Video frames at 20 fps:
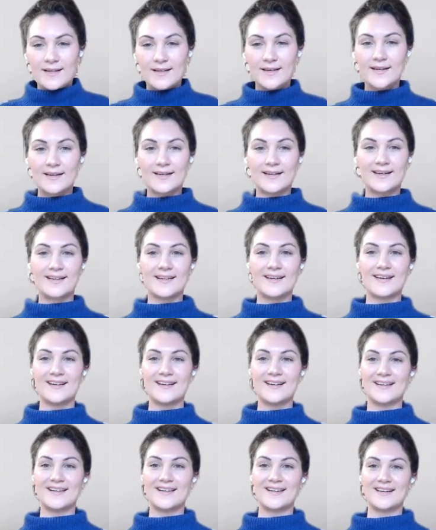
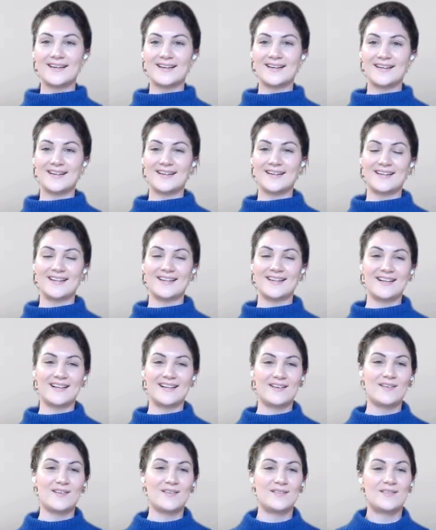
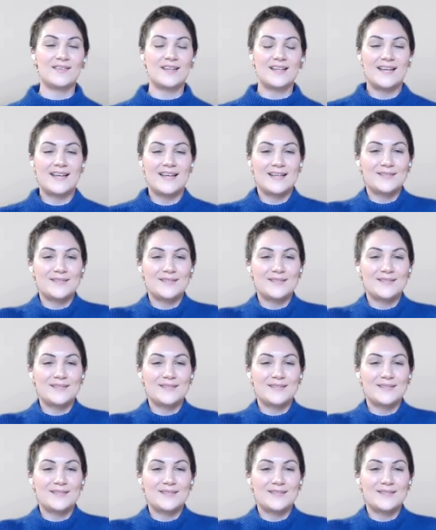(no one is talking)